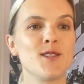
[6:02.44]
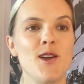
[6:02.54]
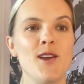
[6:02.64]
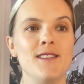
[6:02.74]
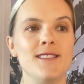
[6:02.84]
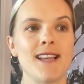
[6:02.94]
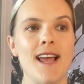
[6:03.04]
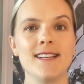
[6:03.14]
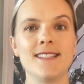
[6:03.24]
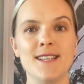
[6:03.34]
learned
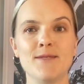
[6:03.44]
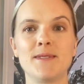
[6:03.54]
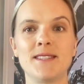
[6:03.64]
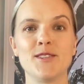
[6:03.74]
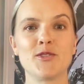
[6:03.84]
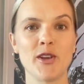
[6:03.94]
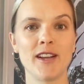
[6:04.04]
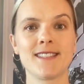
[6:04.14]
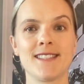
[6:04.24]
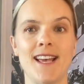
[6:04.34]
and tips and
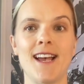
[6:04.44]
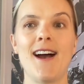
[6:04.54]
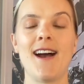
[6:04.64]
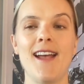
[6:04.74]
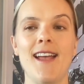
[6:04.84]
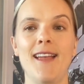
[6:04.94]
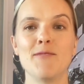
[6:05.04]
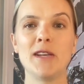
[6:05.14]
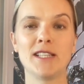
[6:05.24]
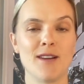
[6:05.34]
tricks that I
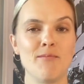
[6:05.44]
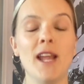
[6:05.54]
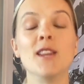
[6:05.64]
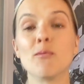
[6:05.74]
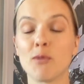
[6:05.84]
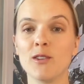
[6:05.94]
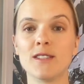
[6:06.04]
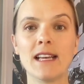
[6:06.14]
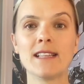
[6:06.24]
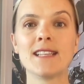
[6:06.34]
picked up in the
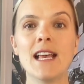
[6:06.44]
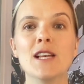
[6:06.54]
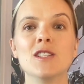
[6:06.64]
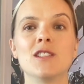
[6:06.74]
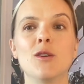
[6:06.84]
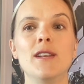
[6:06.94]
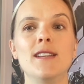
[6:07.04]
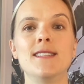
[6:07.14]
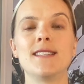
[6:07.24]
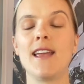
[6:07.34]
process. So it
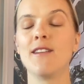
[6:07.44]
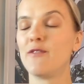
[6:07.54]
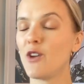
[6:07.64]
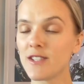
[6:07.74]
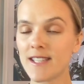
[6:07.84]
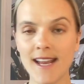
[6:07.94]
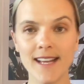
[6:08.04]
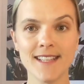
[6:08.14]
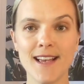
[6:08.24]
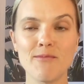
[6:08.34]
is a first-hand
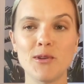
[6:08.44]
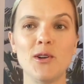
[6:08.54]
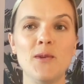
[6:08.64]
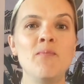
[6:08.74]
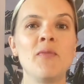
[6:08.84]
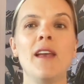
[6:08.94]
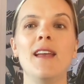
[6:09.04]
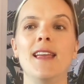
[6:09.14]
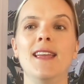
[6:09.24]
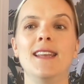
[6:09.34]
example.
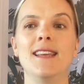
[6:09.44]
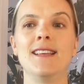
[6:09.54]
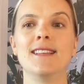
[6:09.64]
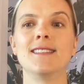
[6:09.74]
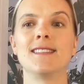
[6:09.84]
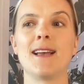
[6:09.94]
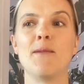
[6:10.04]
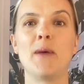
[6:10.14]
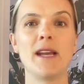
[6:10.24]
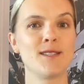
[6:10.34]
It is
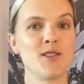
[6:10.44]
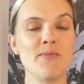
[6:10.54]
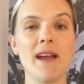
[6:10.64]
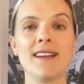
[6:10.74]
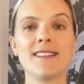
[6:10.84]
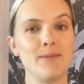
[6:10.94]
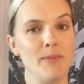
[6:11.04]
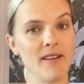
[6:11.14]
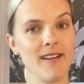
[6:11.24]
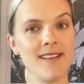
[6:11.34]
based on my
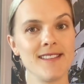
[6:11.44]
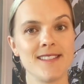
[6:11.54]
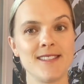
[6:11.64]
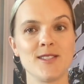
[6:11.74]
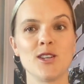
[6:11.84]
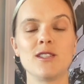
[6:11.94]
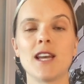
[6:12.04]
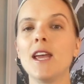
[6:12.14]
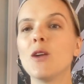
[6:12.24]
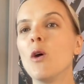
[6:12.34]
experience. So
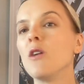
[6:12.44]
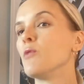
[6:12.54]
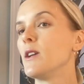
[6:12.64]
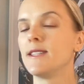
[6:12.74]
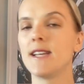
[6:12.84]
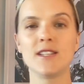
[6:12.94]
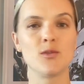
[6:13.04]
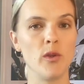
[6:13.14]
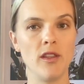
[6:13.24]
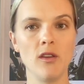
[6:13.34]
take what resonates
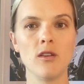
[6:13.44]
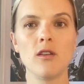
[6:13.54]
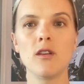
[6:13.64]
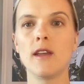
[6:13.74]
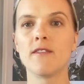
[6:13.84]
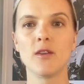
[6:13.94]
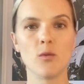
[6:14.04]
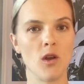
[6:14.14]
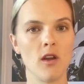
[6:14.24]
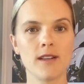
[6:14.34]
with you. If it
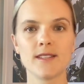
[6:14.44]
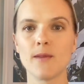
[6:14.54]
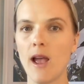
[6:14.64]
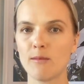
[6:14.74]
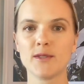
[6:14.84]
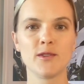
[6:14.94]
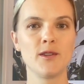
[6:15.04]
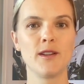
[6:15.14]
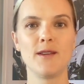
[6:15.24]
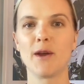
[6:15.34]
works,
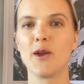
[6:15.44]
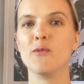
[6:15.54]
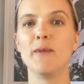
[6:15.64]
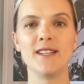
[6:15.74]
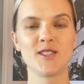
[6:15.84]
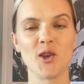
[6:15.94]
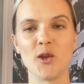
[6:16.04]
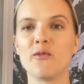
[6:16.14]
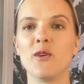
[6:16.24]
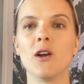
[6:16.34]
absolutely, by all means,
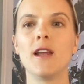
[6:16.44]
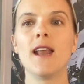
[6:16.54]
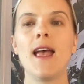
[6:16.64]
go for it.